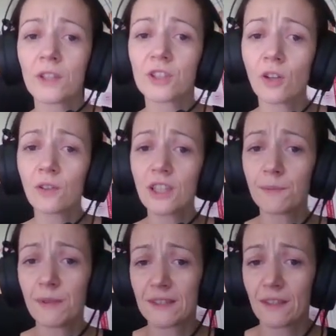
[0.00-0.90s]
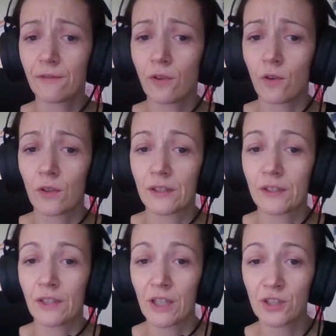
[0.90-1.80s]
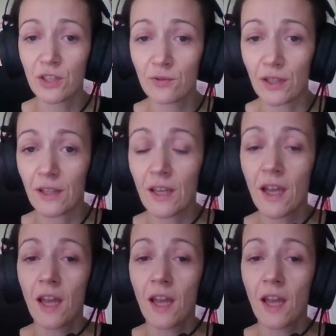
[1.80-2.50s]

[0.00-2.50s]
she orders pizza for her children,